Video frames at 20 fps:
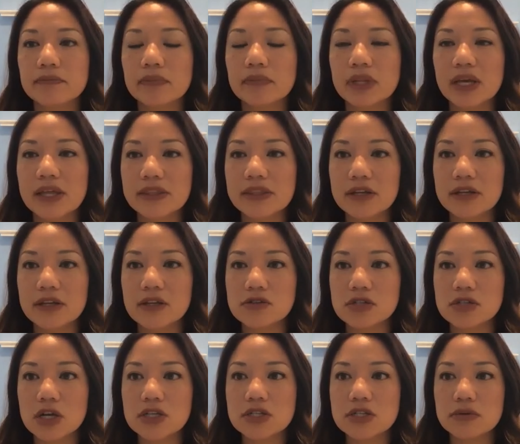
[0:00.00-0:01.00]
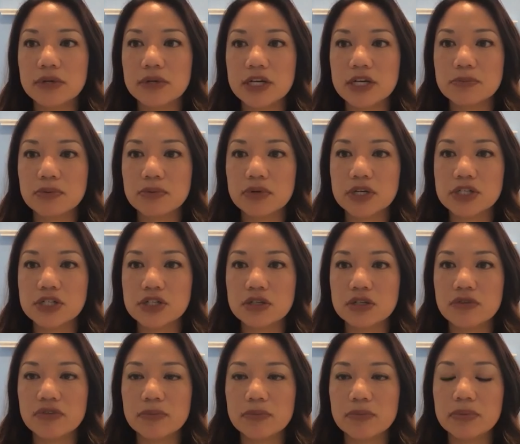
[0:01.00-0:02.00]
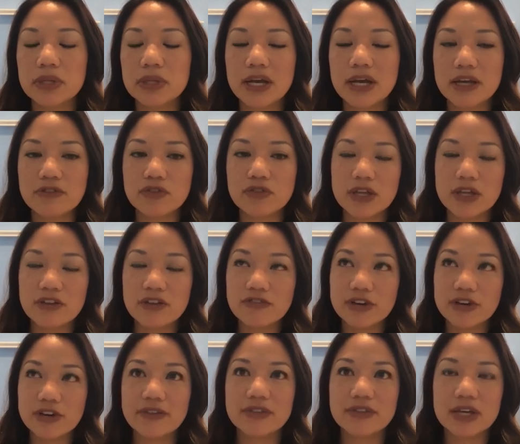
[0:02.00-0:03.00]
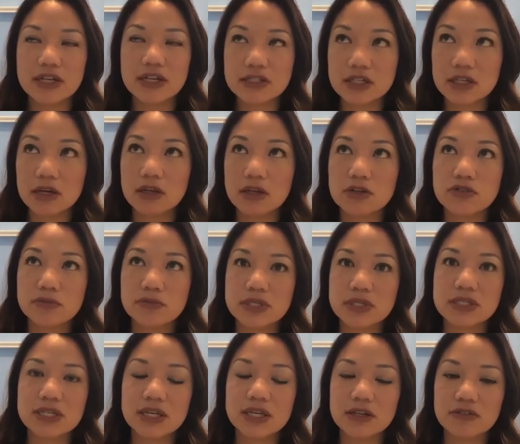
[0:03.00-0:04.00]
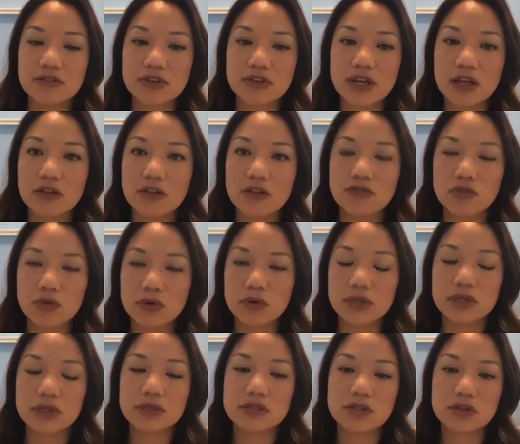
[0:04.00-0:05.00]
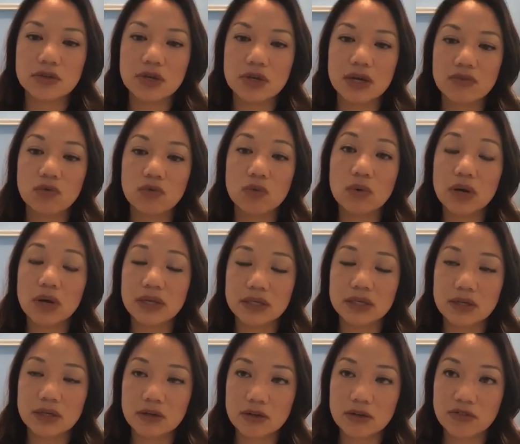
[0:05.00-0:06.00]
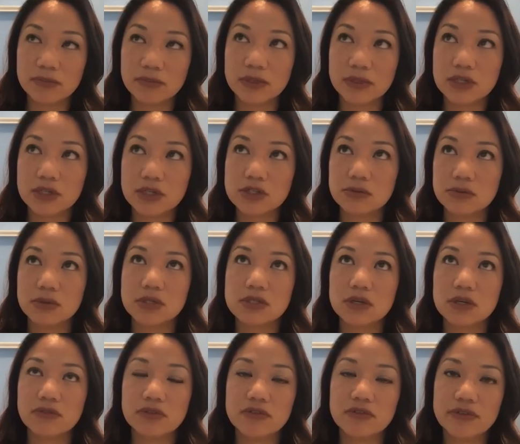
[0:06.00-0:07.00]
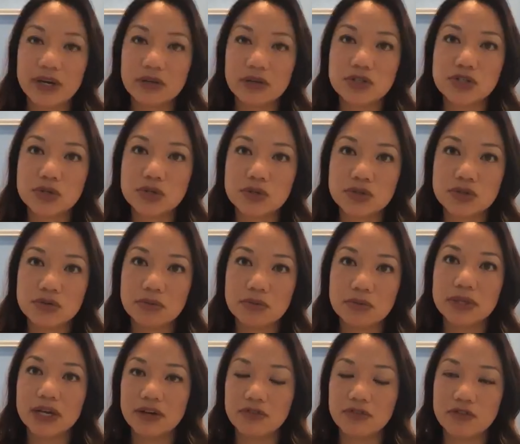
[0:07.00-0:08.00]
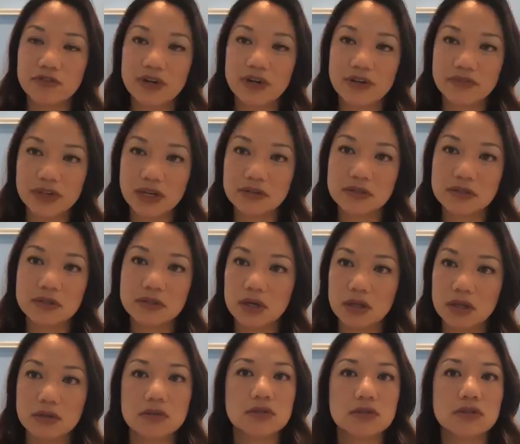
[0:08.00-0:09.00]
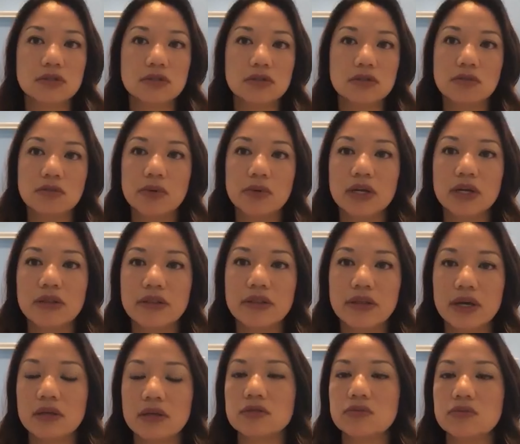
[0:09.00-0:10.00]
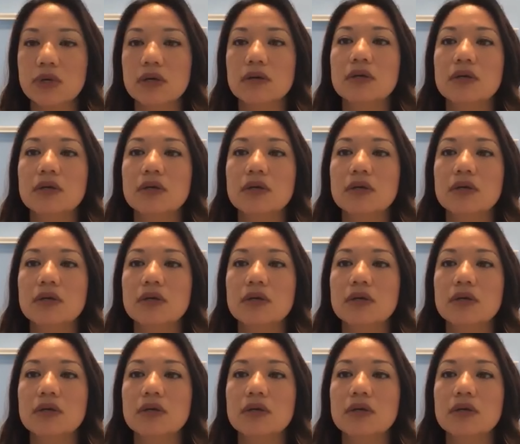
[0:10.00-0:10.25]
And then there's also an expiration of applying for that $5,000 from the state of California. So you have 1 year from the issuance of the voucher to apply for $5,000. So don't wait on that as well.